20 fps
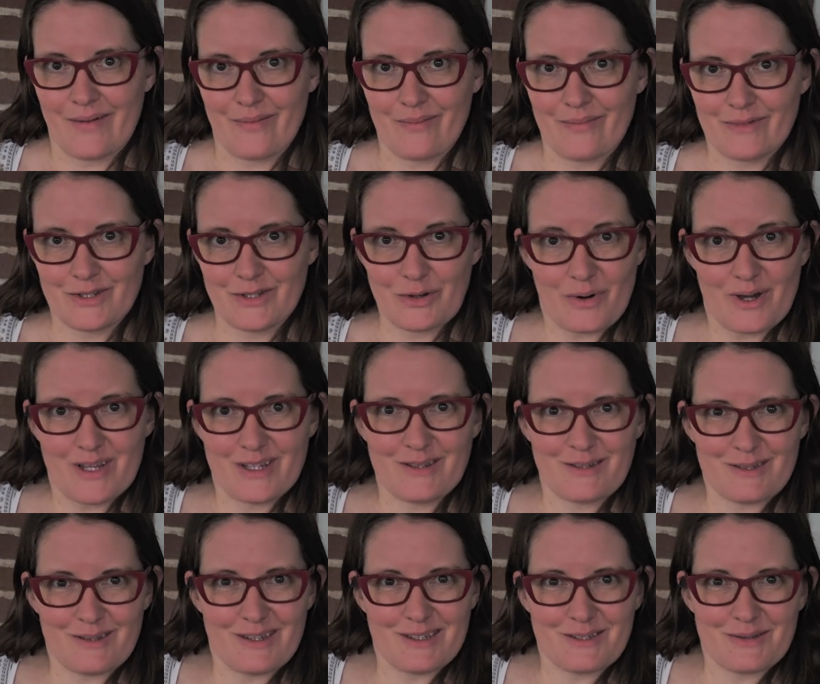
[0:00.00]
So
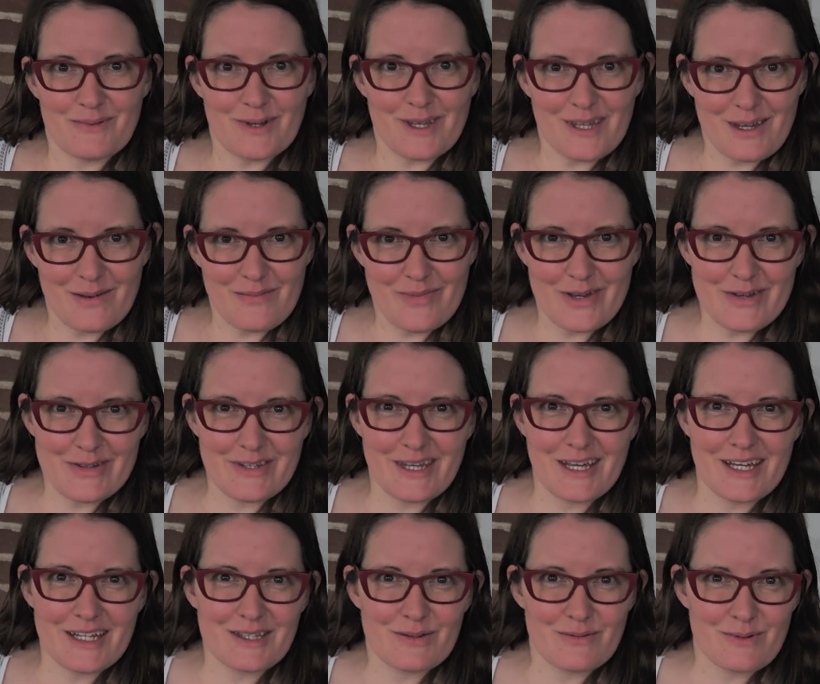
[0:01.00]
it's really amusing.
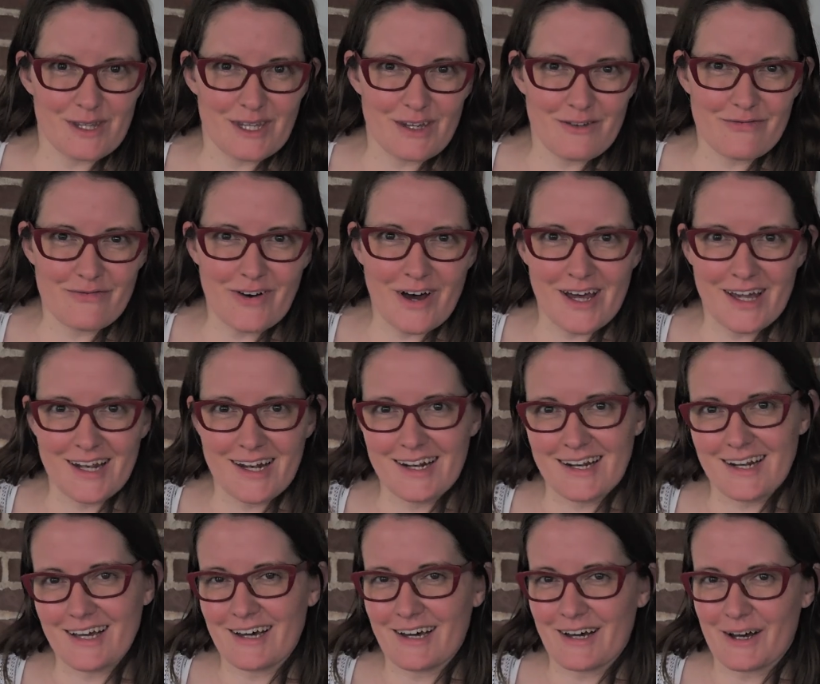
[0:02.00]
It's really fun.
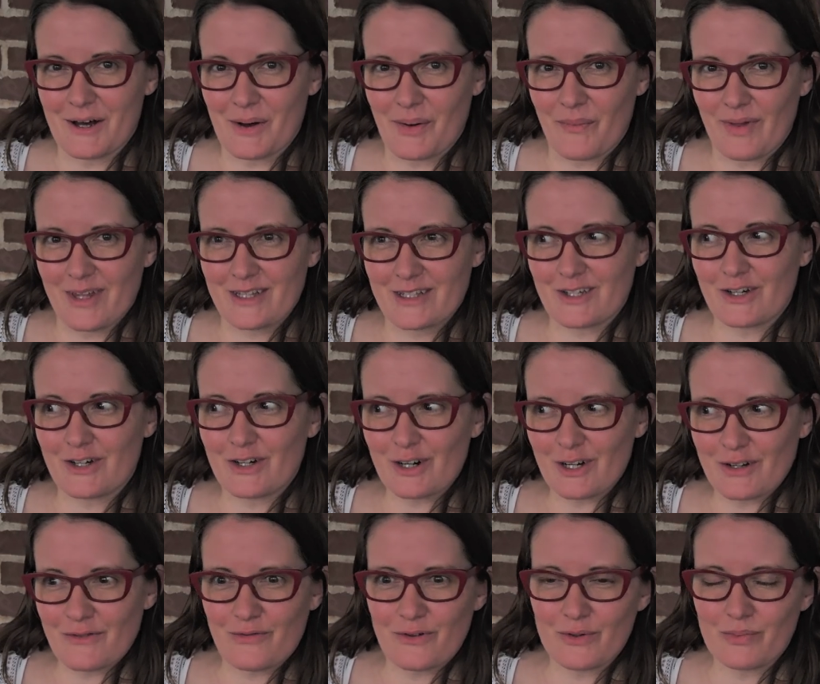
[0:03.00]
It's
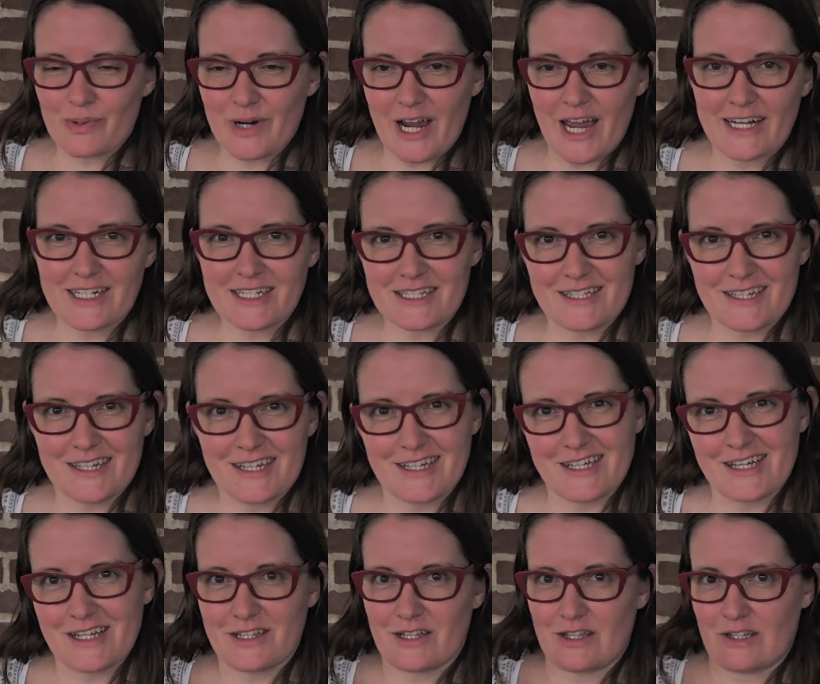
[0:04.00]
good for practicing
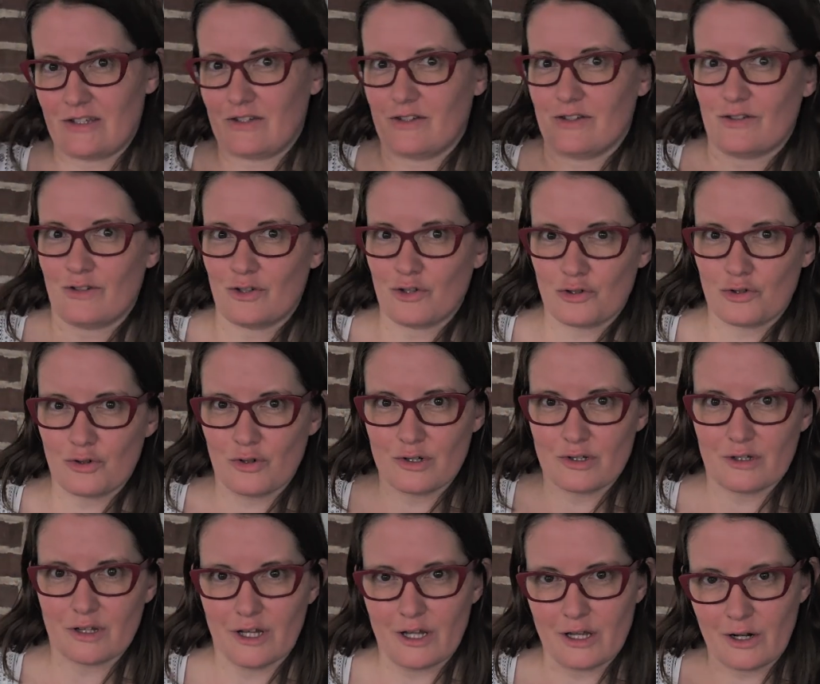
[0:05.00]
because it's just short
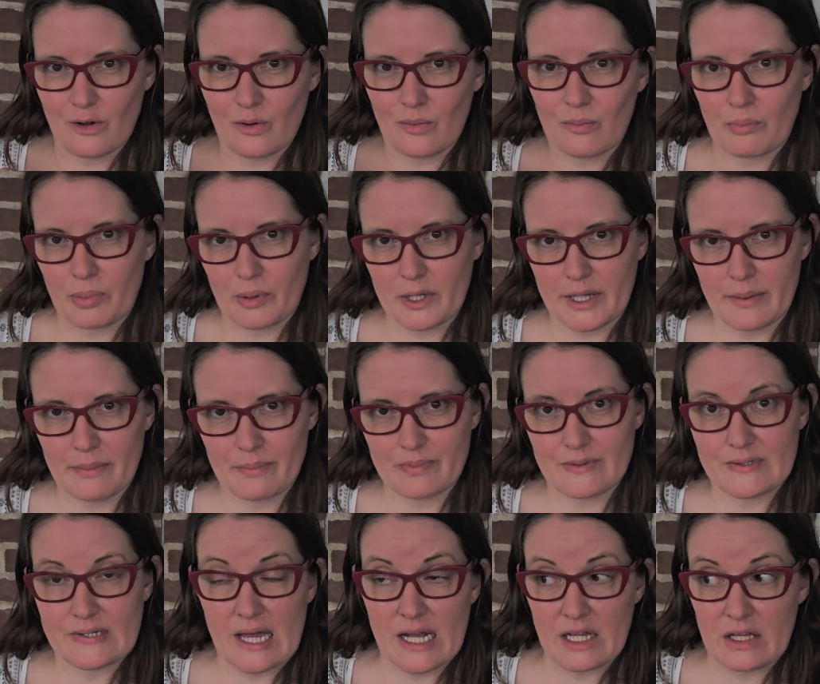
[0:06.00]
little
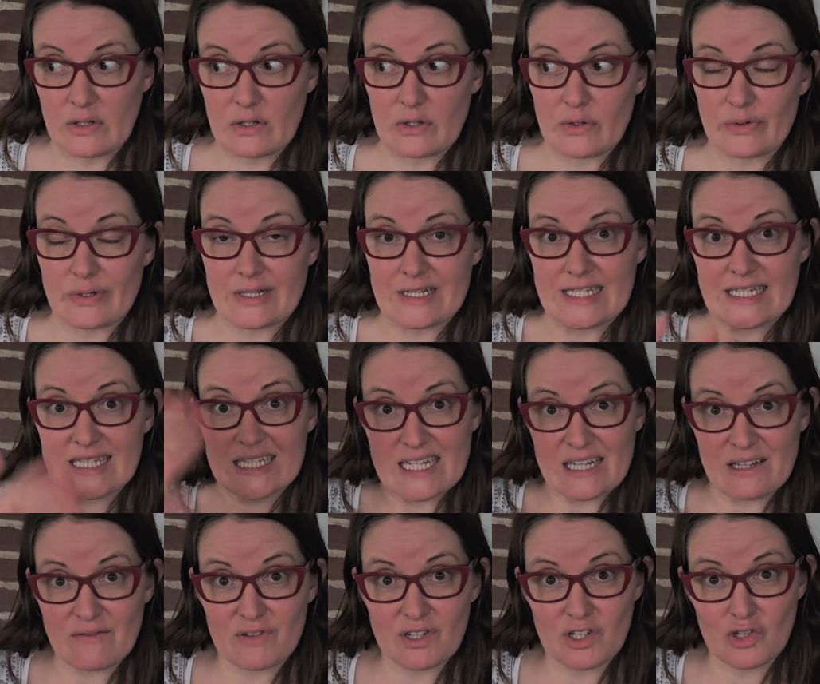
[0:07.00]
blips, and you can see
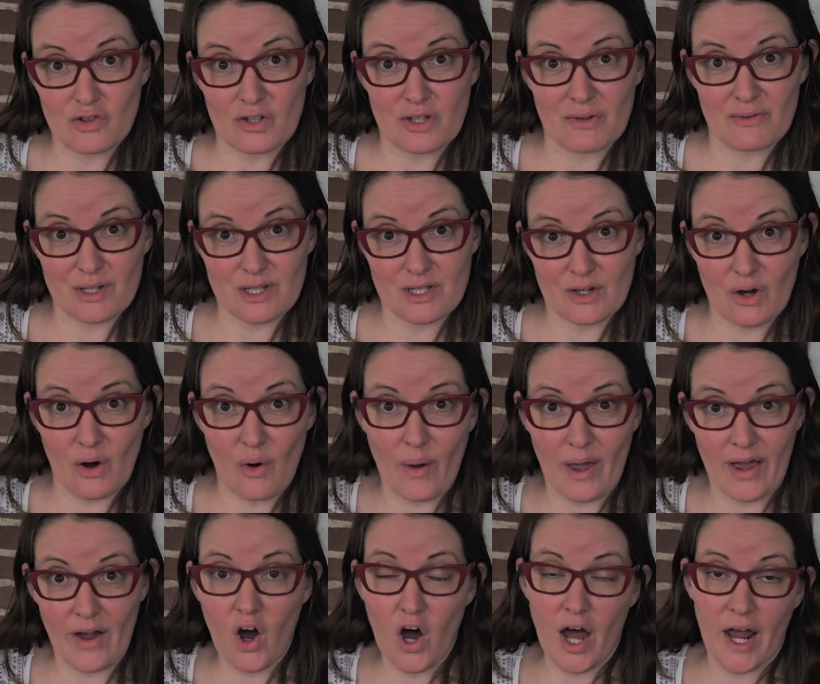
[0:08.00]
visually what's
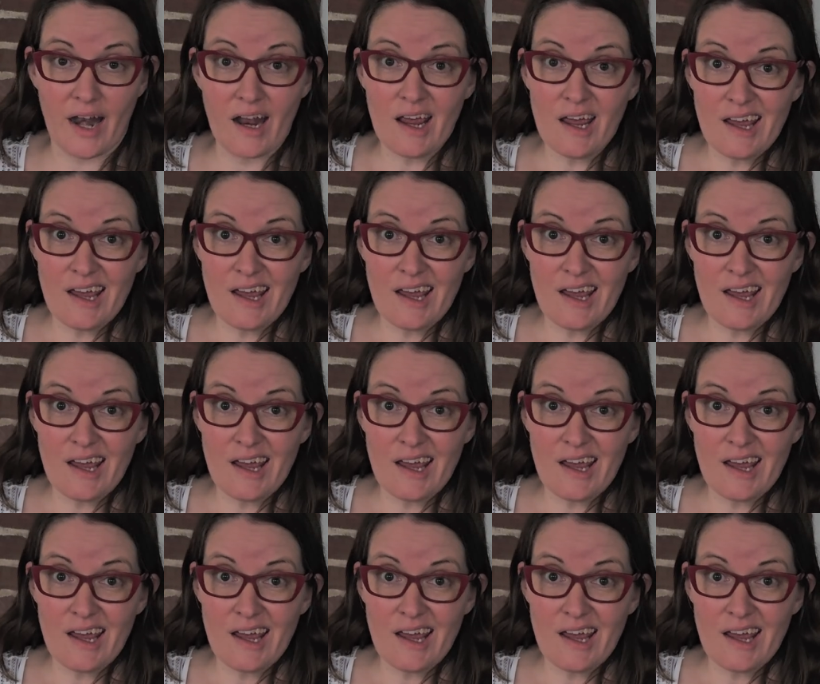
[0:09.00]
going on.